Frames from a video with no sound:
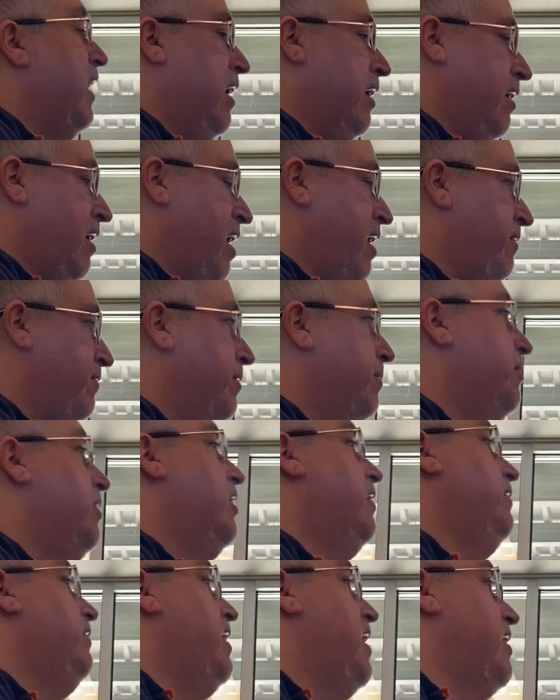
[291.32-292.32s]
A lot of them
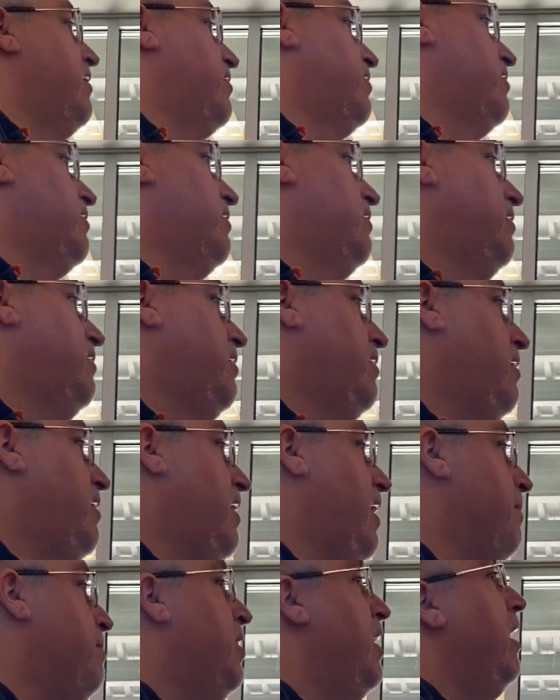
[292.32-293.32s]
did, yes.
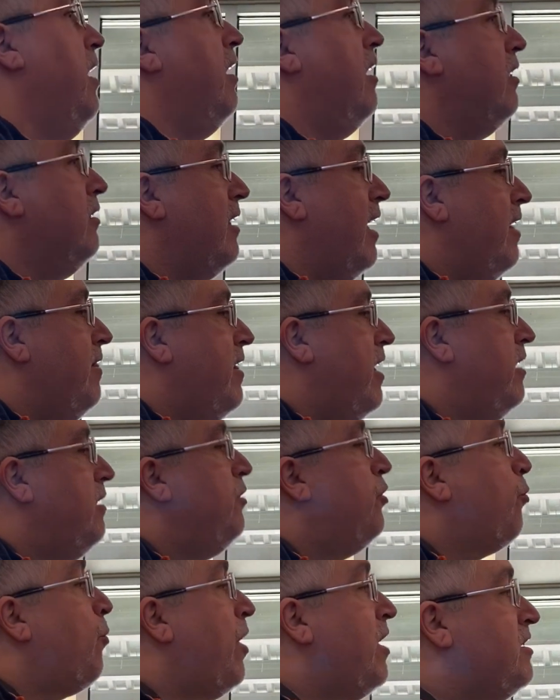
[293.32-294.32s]
But and then
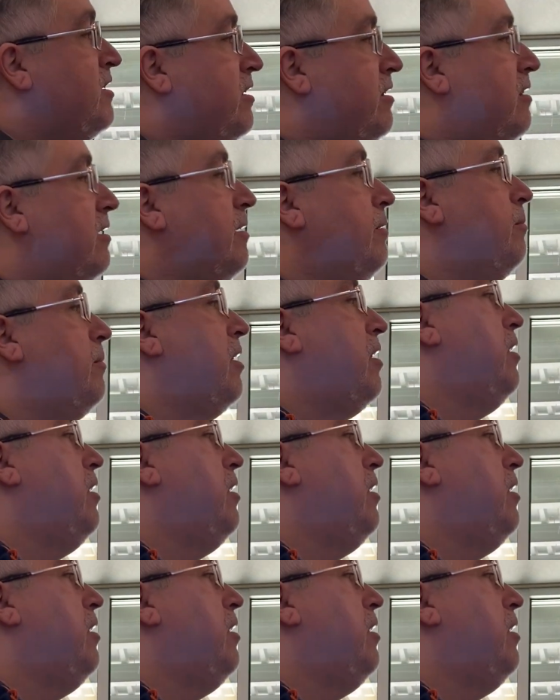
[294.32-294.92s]
the rest of them